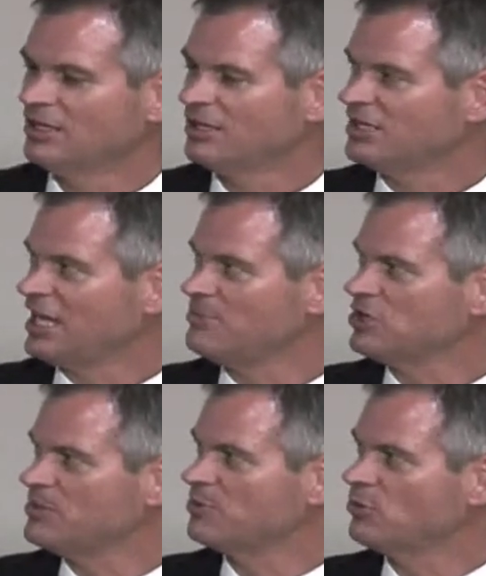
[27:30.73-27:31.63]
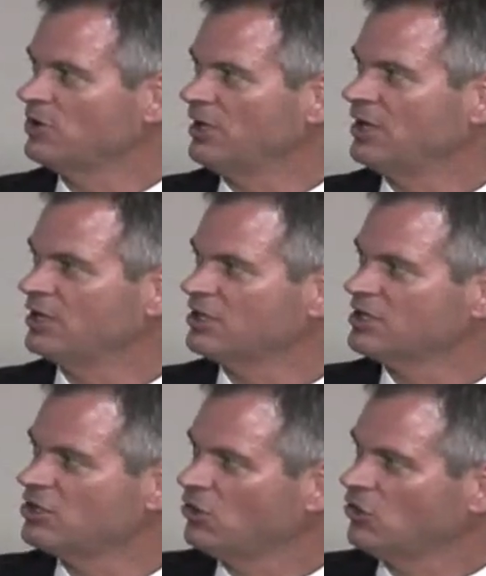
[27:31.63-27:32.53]
A gamekeeper would uh,
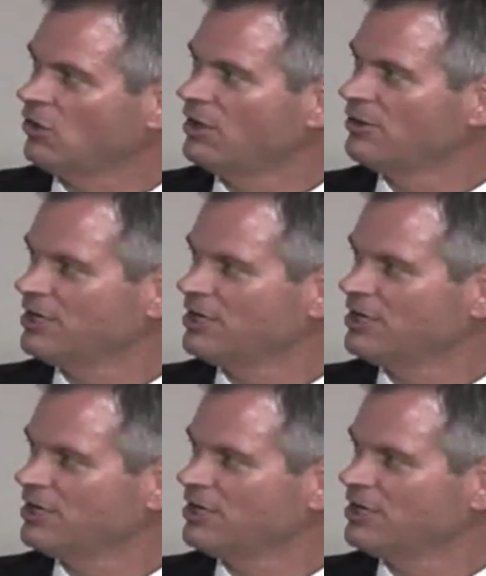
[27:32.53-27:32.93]
kill